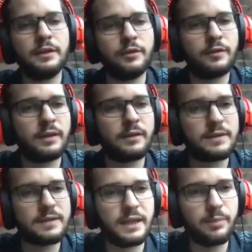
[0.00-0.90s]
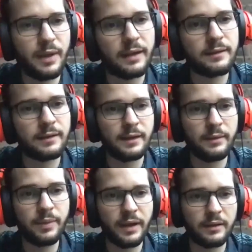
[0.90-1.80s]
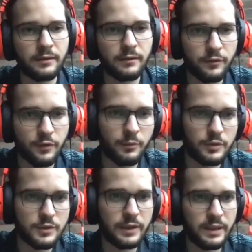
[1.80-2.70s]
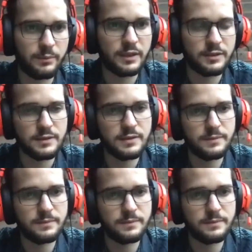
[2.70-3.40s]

Do you think there's any practical impact from those condemnations?